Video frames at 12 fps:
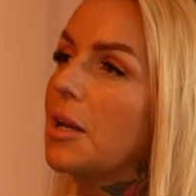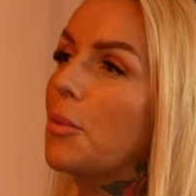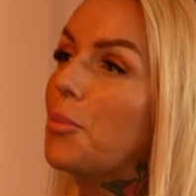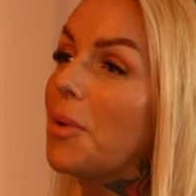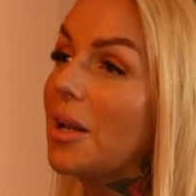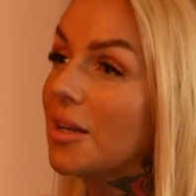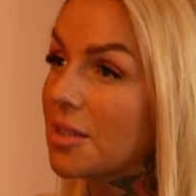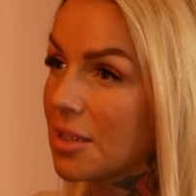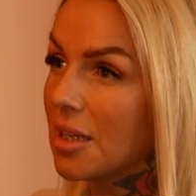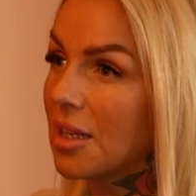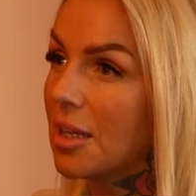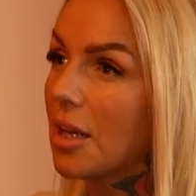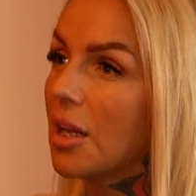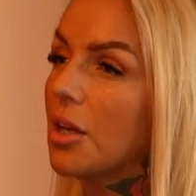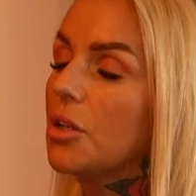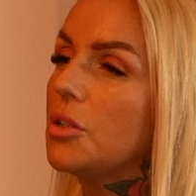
an ability